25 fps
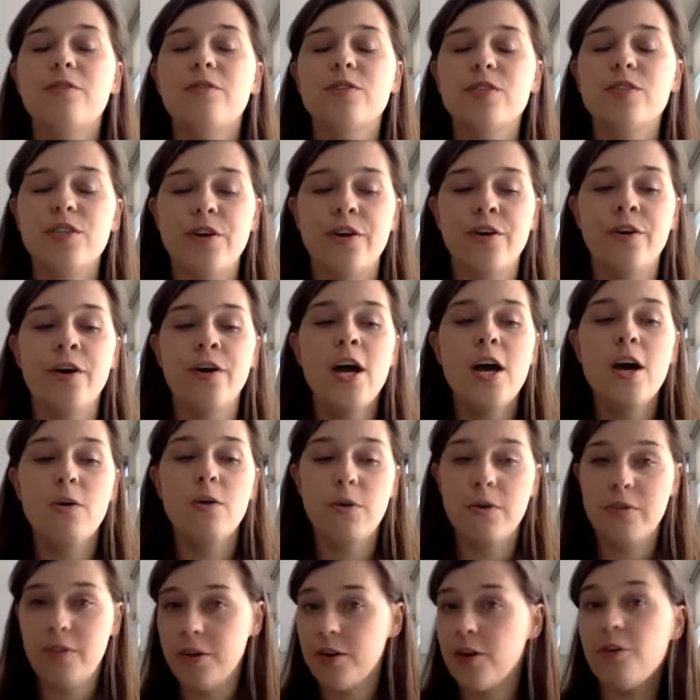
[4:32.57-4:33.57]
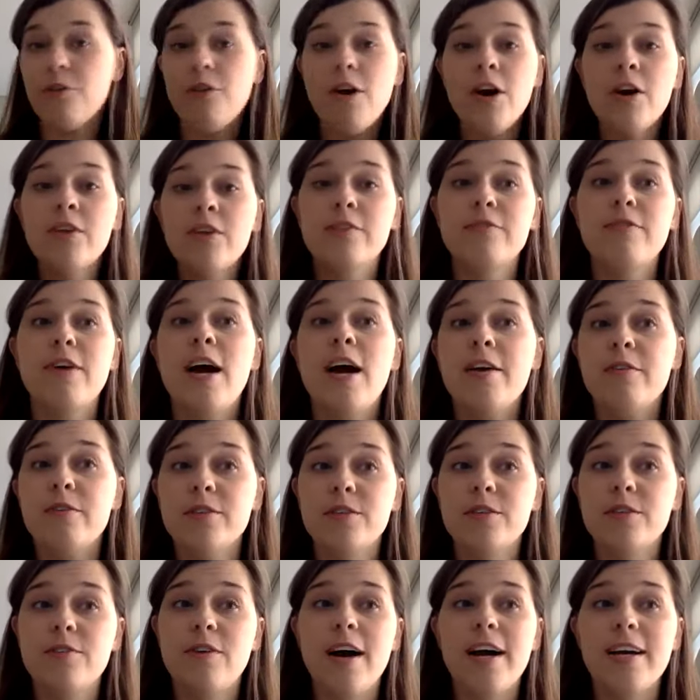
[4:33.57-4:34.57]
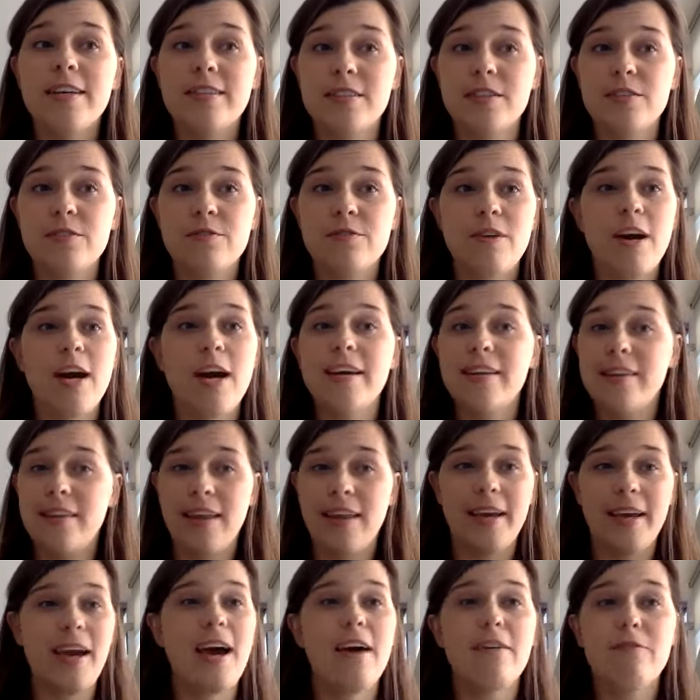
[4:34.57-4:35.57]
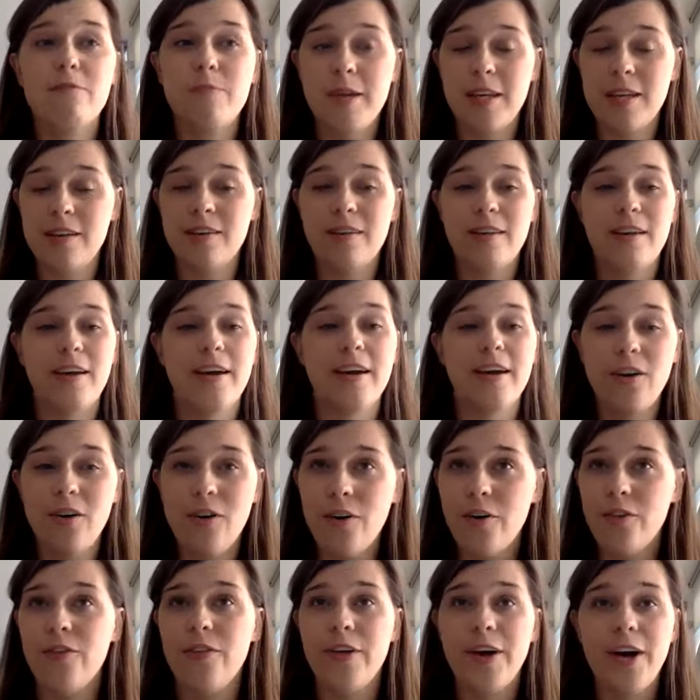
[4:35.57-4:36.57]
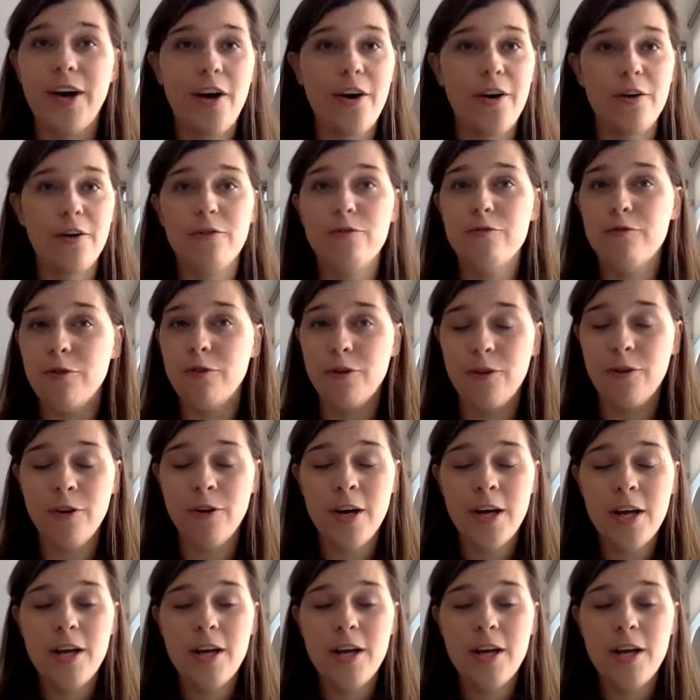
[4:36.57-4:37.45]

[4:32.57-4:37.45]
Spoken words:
So with the coronavirus crisis, right, like I've been like on the go for